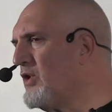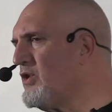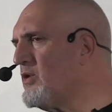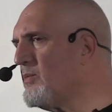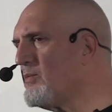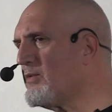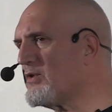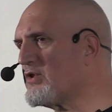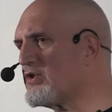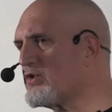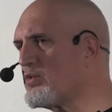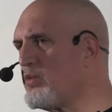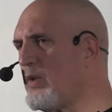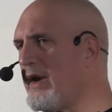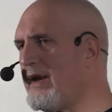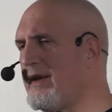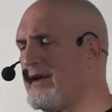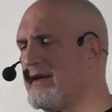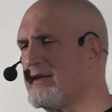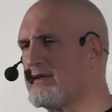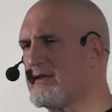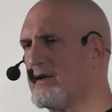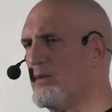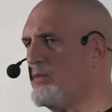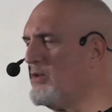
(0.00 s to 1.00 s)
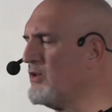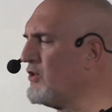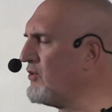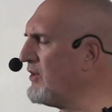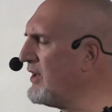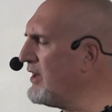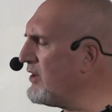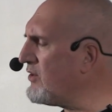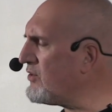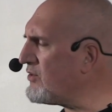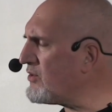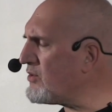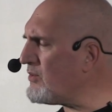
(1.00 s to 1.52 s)
when you're persuading someone, you're
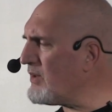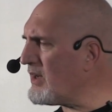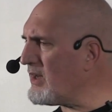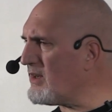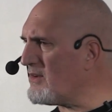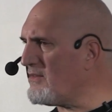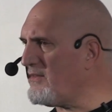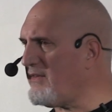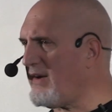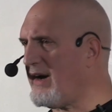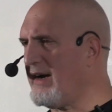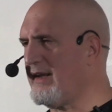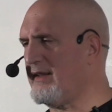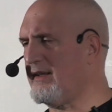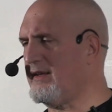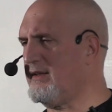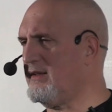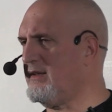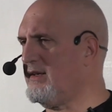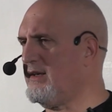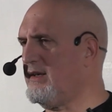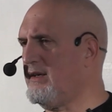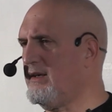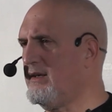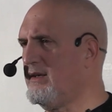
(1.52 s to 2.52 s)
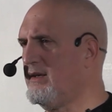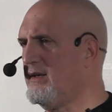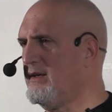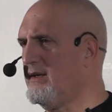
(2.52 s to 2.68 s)
either doing it violently